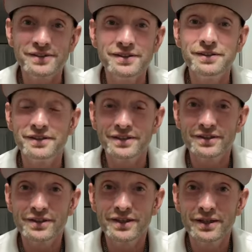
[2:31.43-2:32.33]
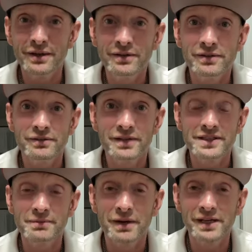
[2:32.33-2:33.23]
to enjoy the
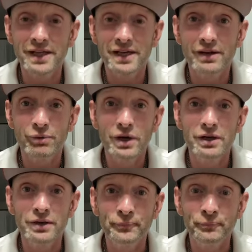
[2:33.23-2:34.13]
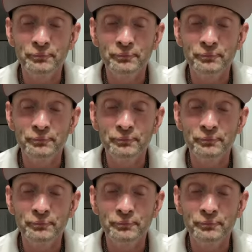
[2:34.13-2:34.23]
rest of my day at work.